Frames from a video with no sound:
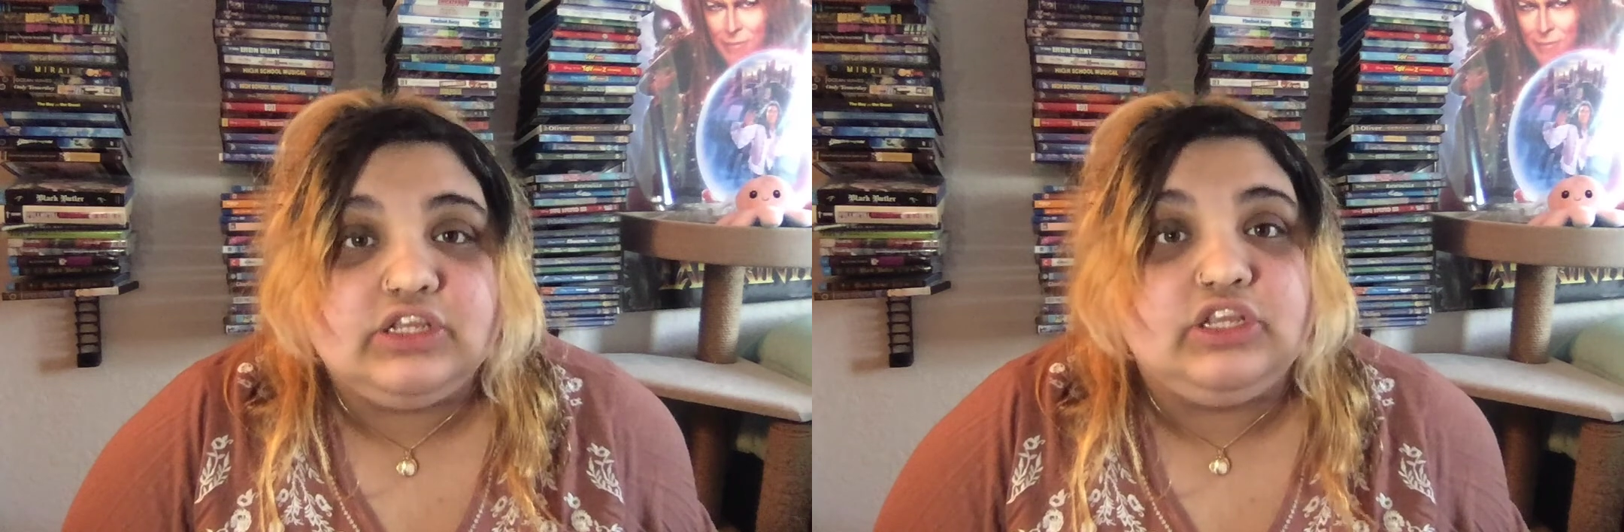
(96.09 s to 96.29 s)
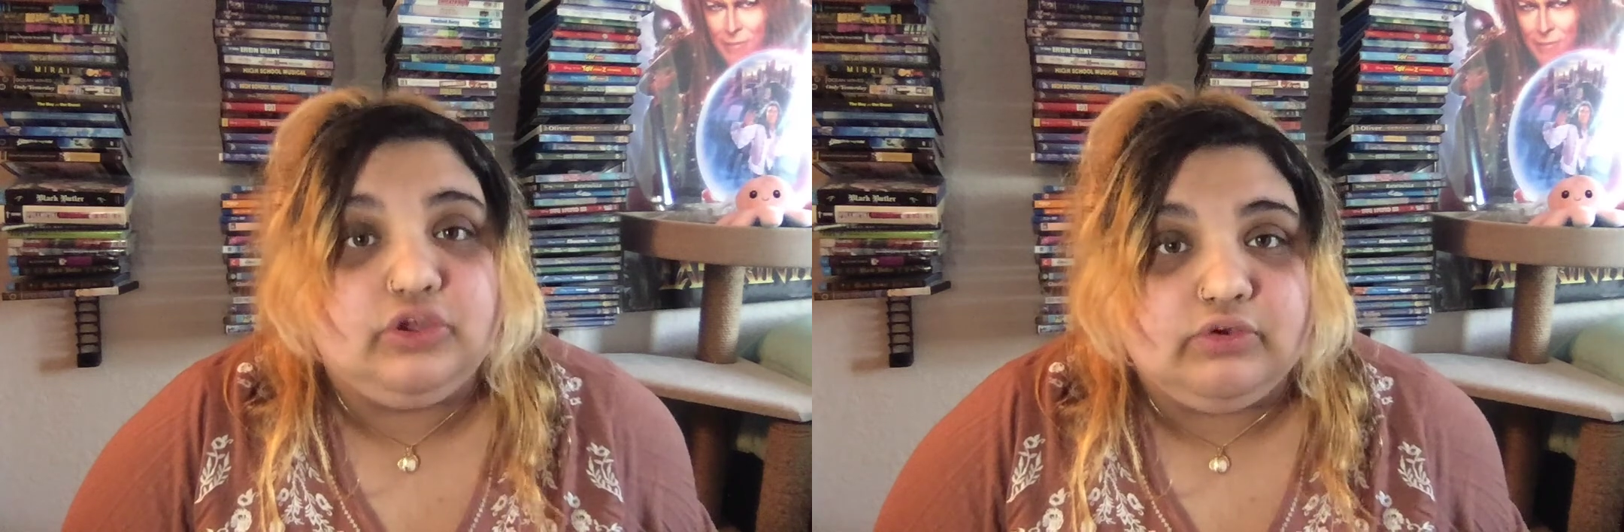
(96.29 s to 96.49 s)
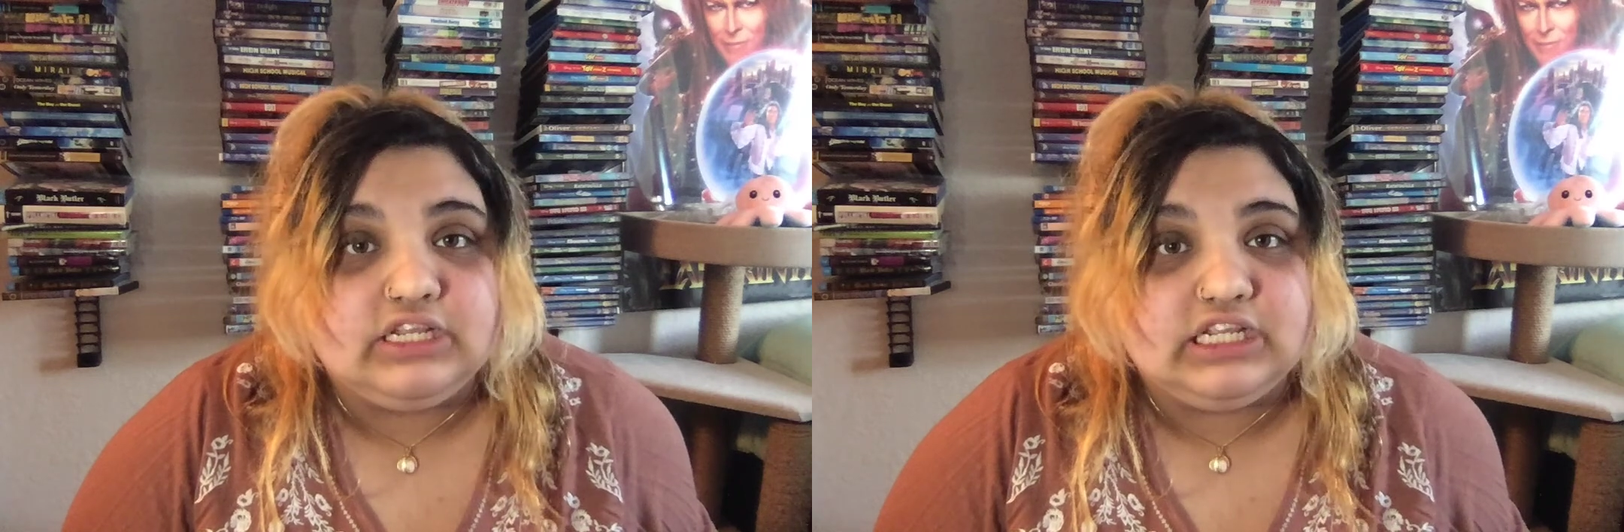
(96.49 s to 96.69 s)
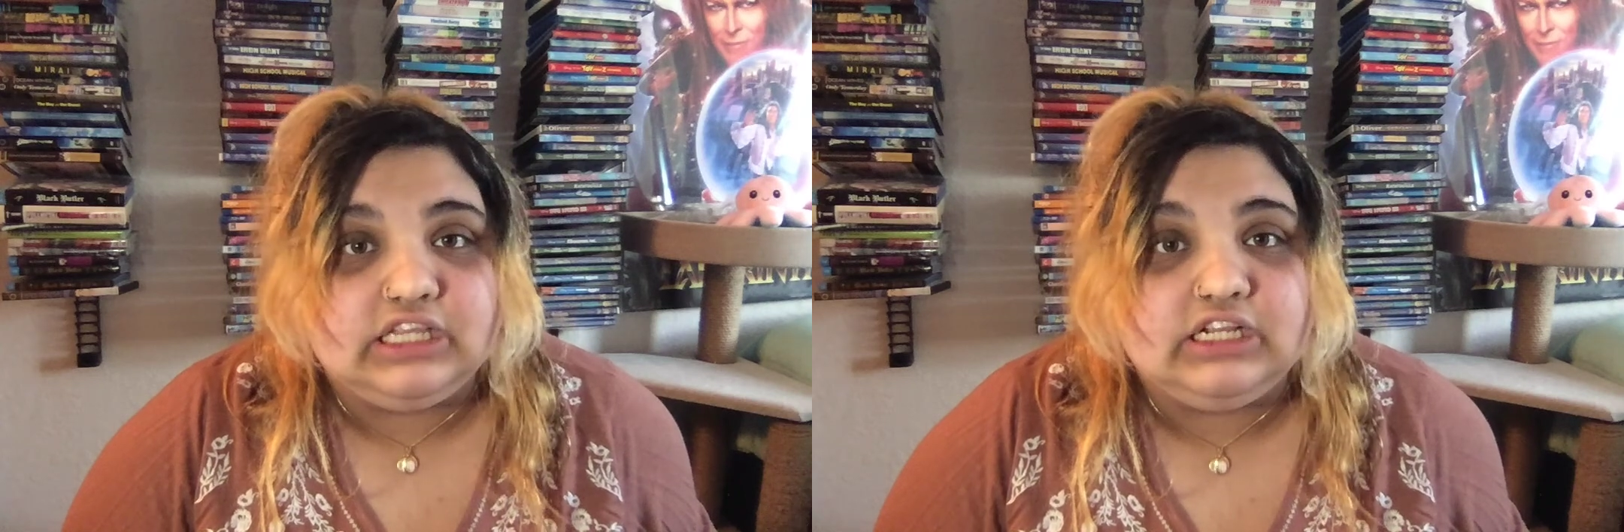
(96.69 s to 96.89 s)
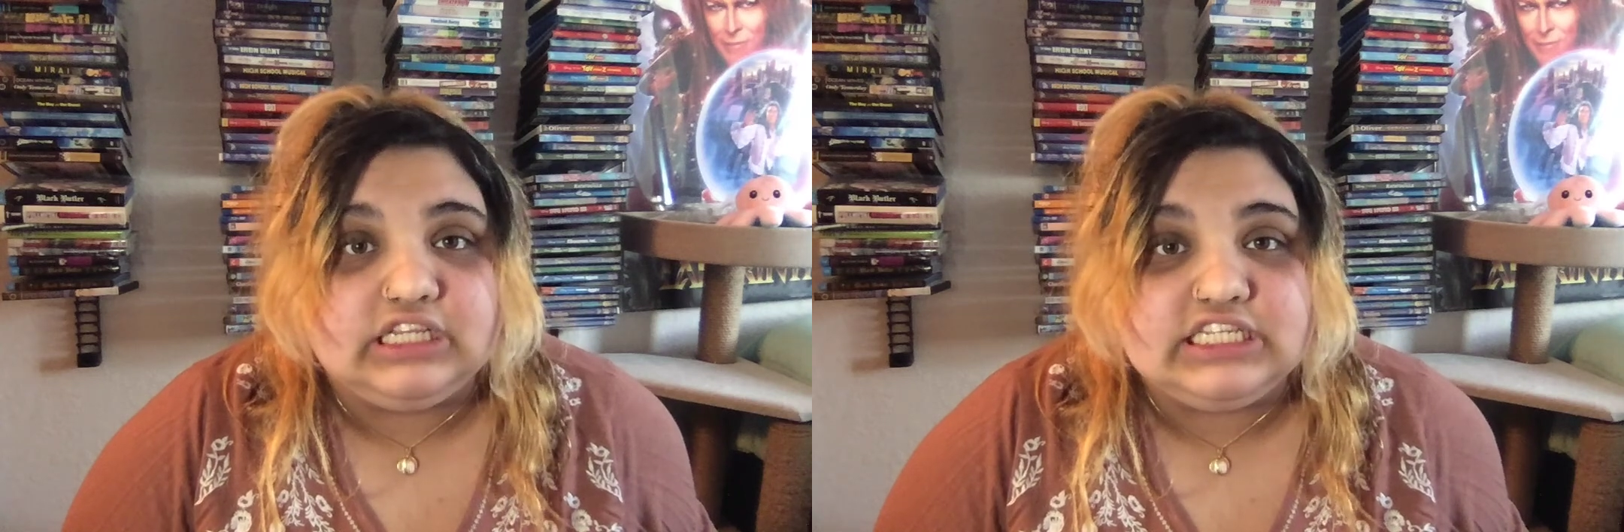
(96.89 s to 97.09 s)
you can
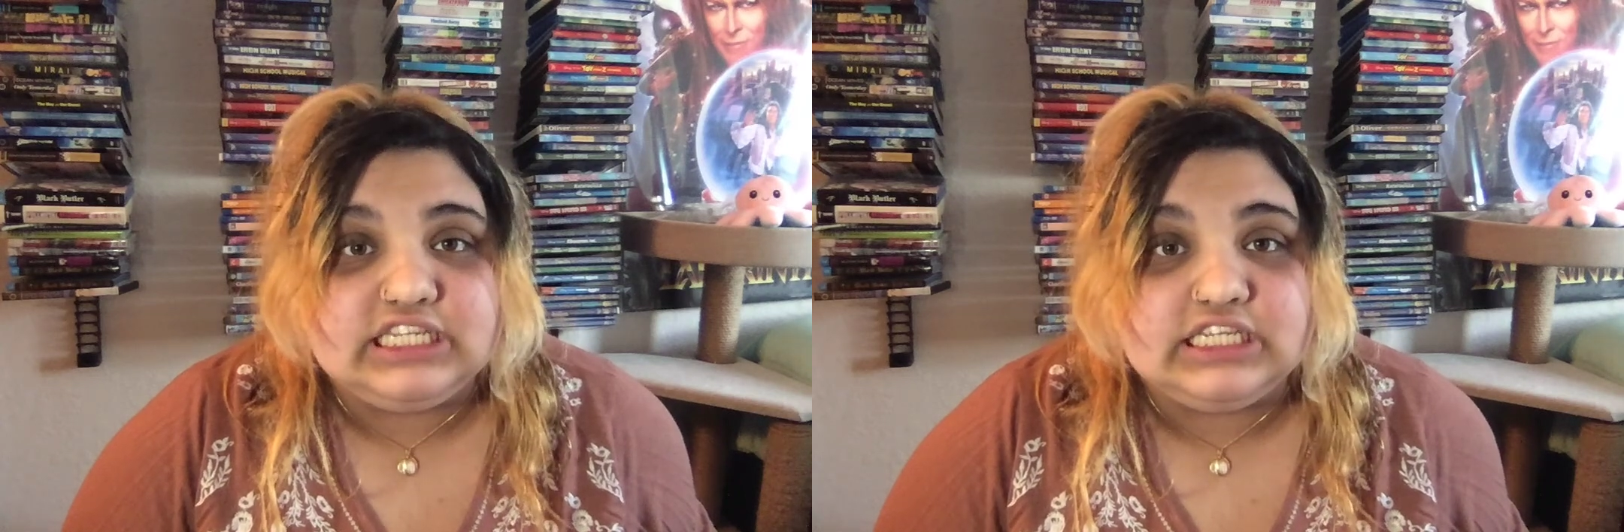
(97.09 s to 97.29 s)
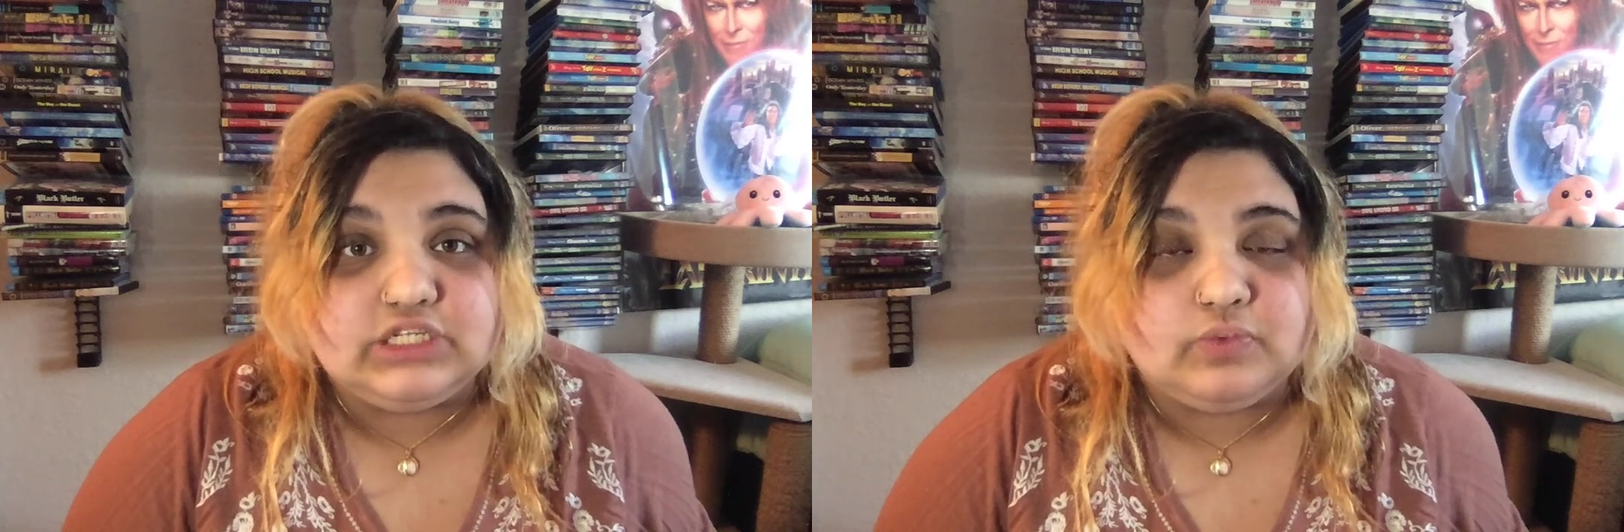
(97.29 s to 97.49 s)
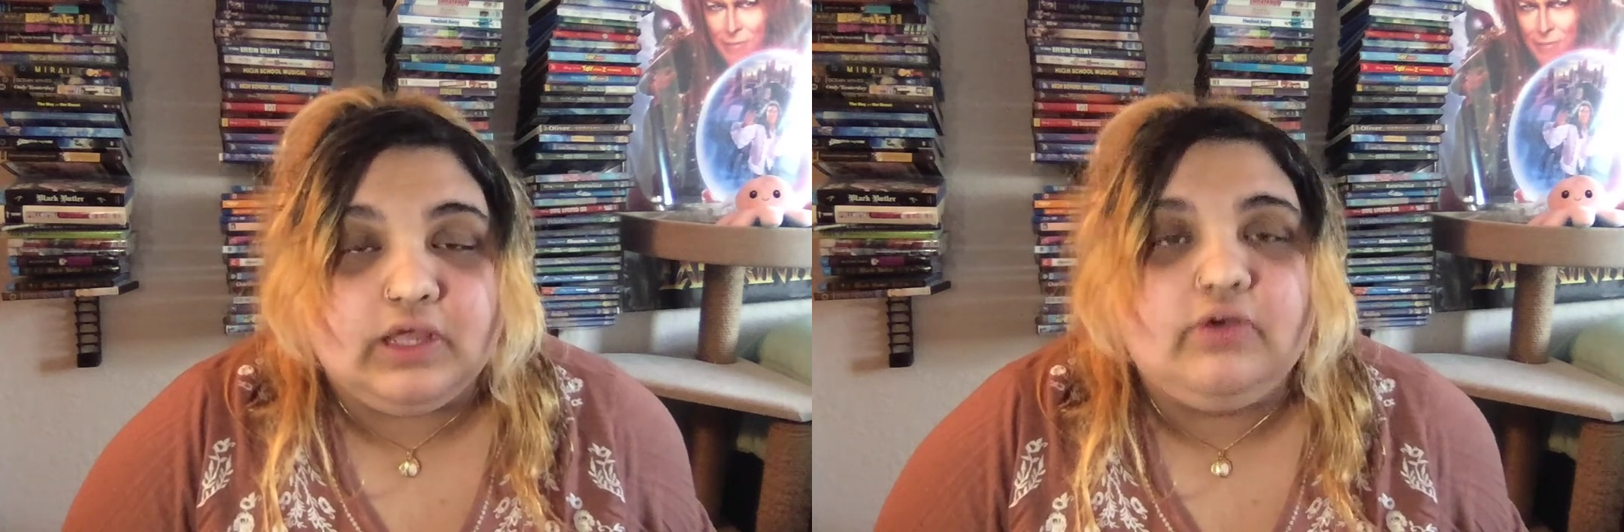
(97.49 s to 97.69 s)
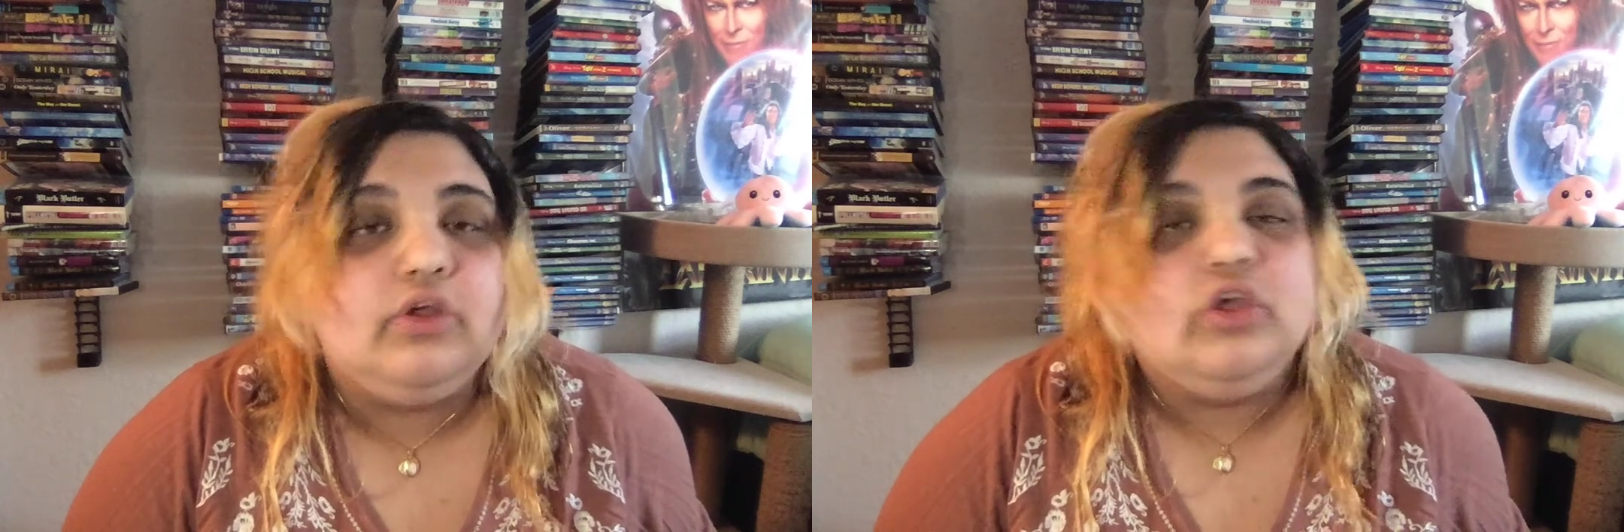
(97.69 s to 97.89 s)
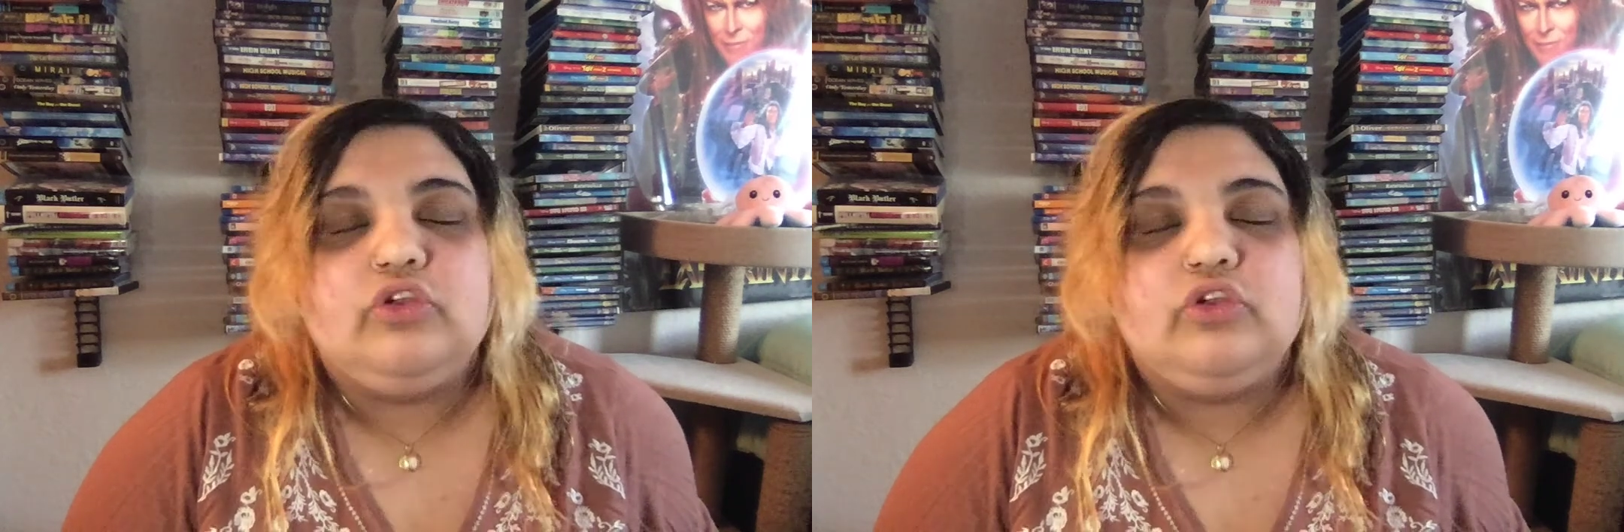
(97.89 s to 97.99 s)
clearly see as well.